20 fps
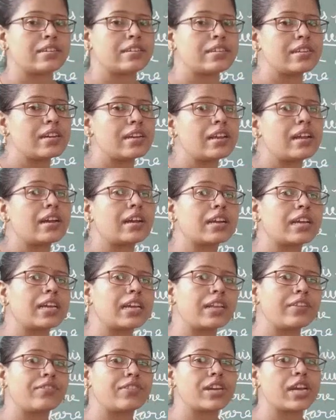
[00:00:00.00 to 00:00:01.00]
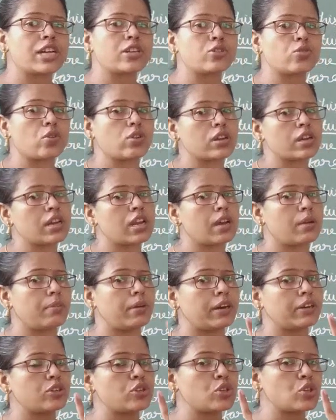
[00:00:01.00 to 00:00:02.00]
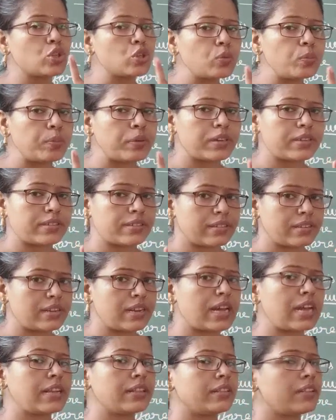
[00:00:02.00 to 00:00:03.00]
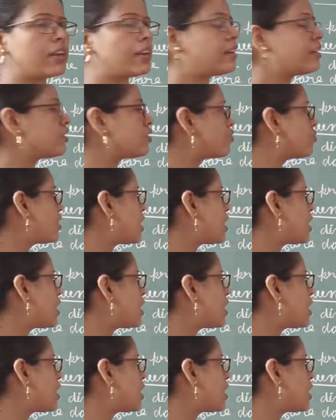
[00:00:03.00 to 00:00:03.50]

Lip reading: Here again we are talking about 2 persons, and that is